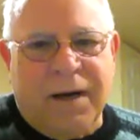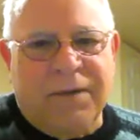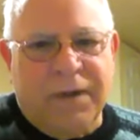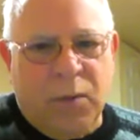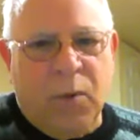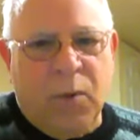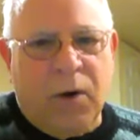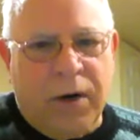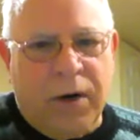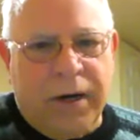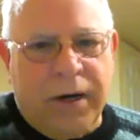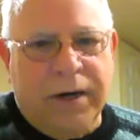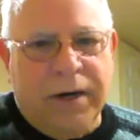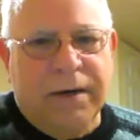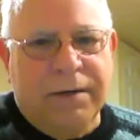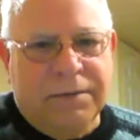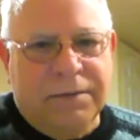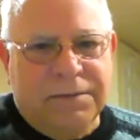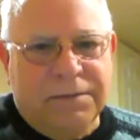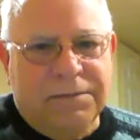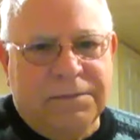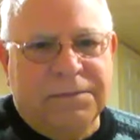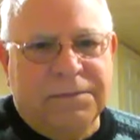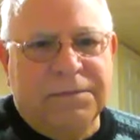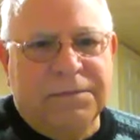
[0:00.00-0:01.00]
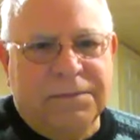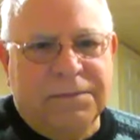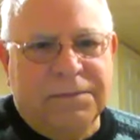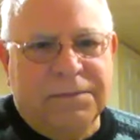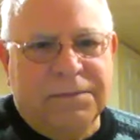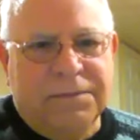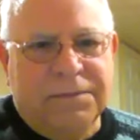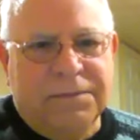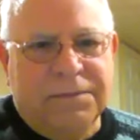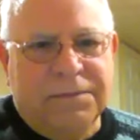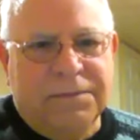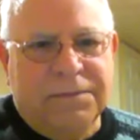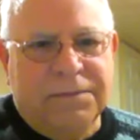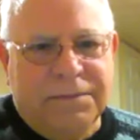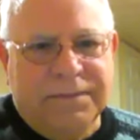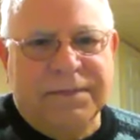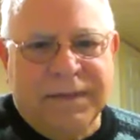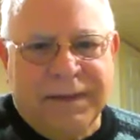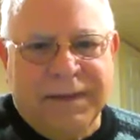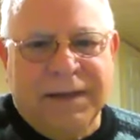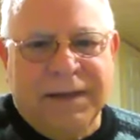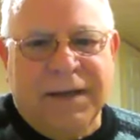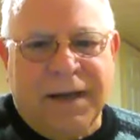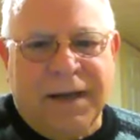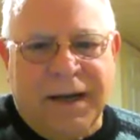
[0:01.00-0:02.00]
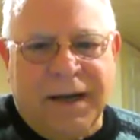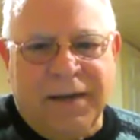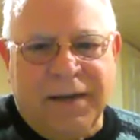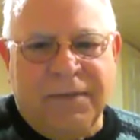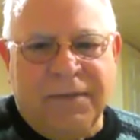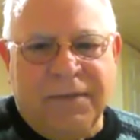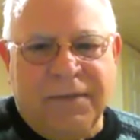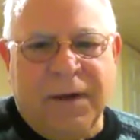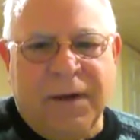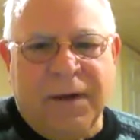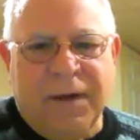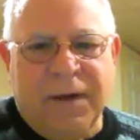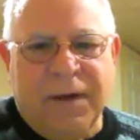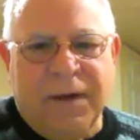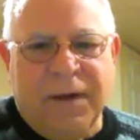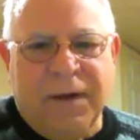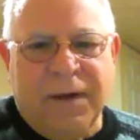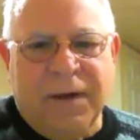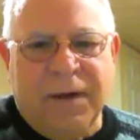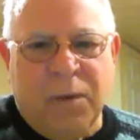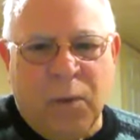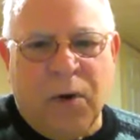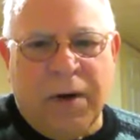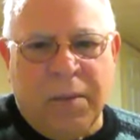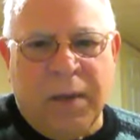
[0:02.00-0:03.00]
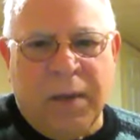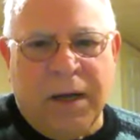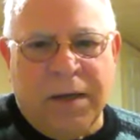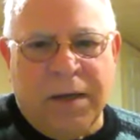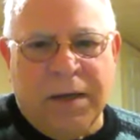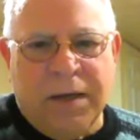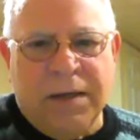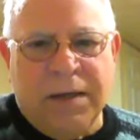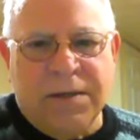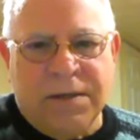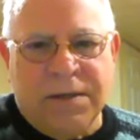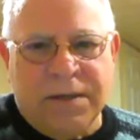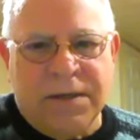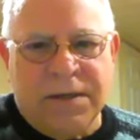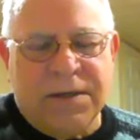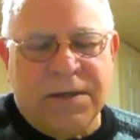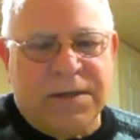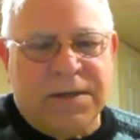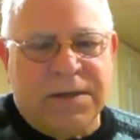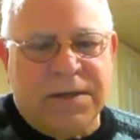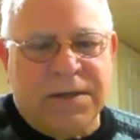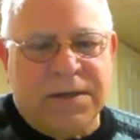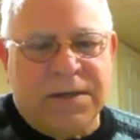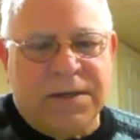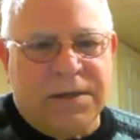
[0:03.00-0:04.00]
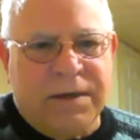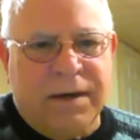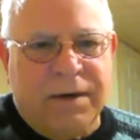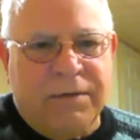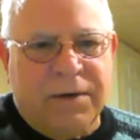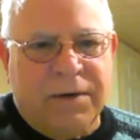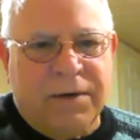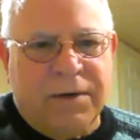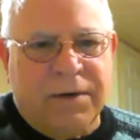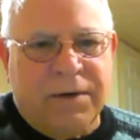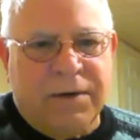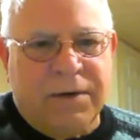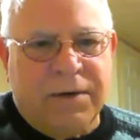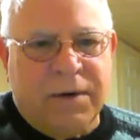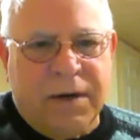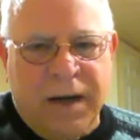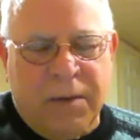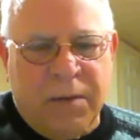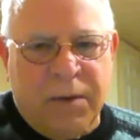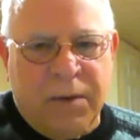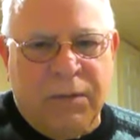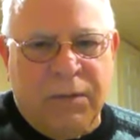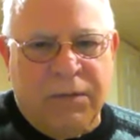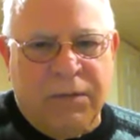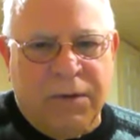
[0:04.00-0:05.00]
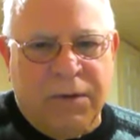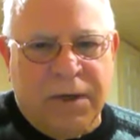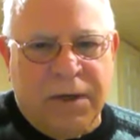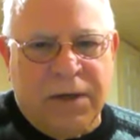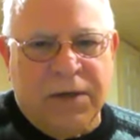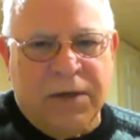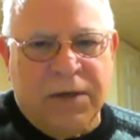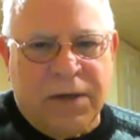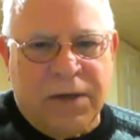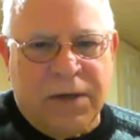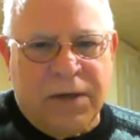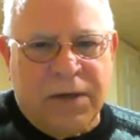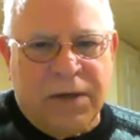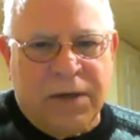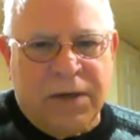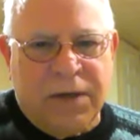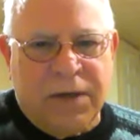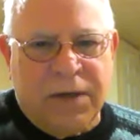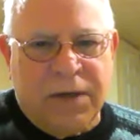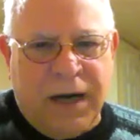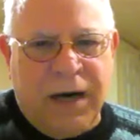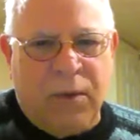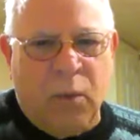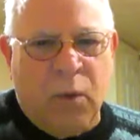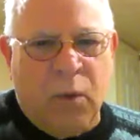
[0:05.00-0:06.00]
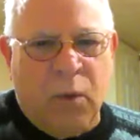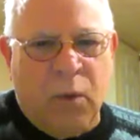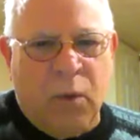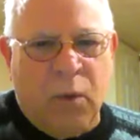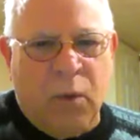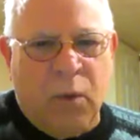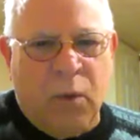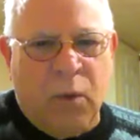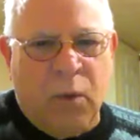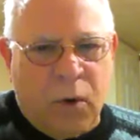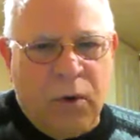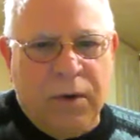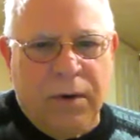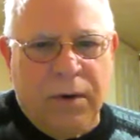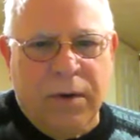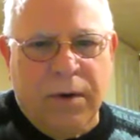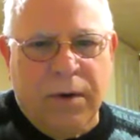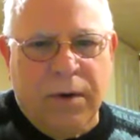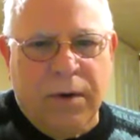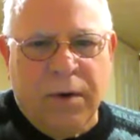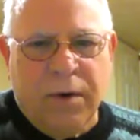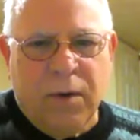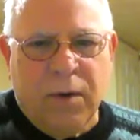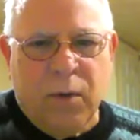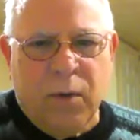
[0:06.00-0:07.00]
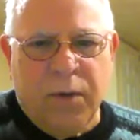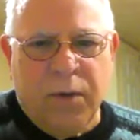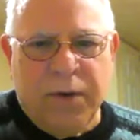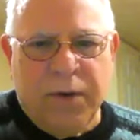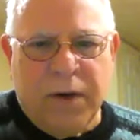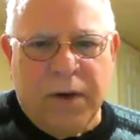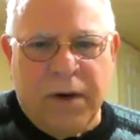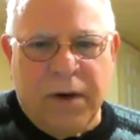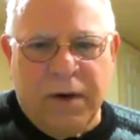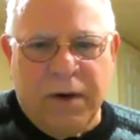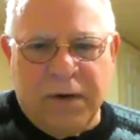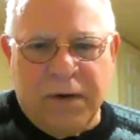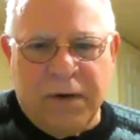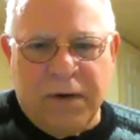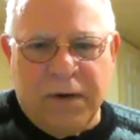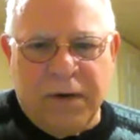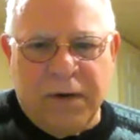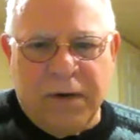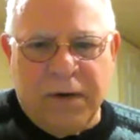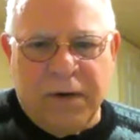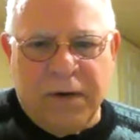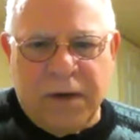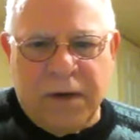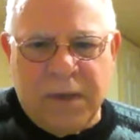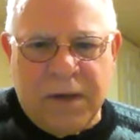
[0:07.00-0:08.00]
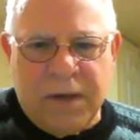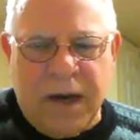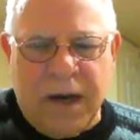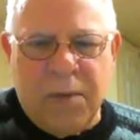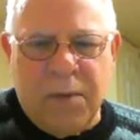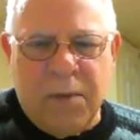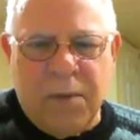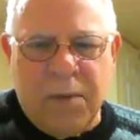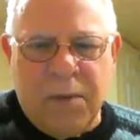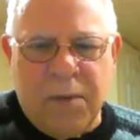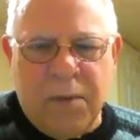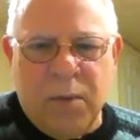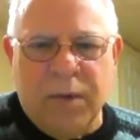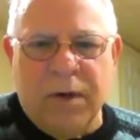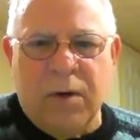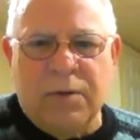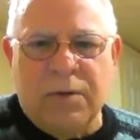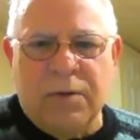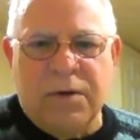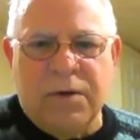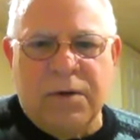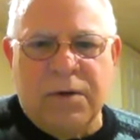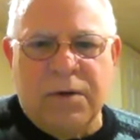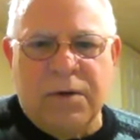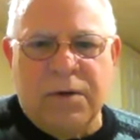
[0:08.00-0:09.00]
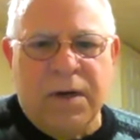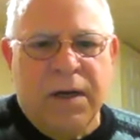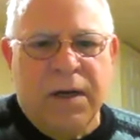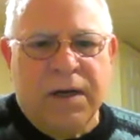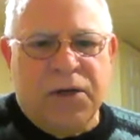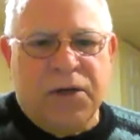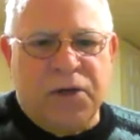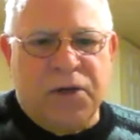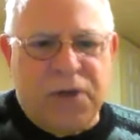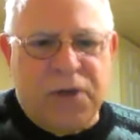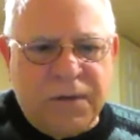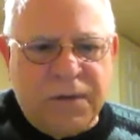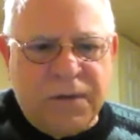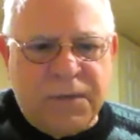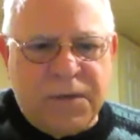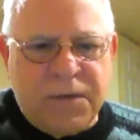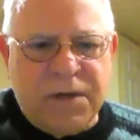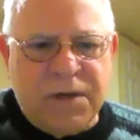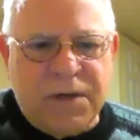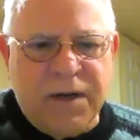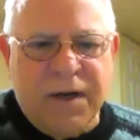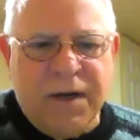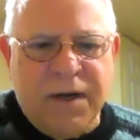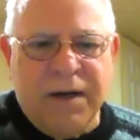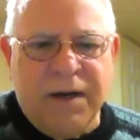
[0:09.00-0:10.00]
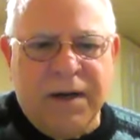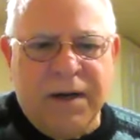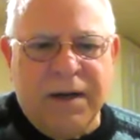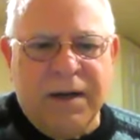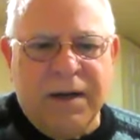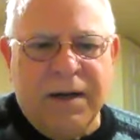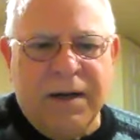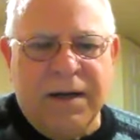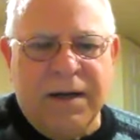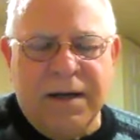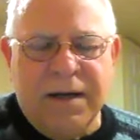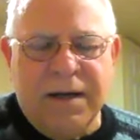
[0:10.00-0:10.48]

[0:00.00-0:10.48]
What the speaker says: But I felt worry. I felt worry about, is this ever going to happen over the entire world? Will there ever come a time when the Earth shifts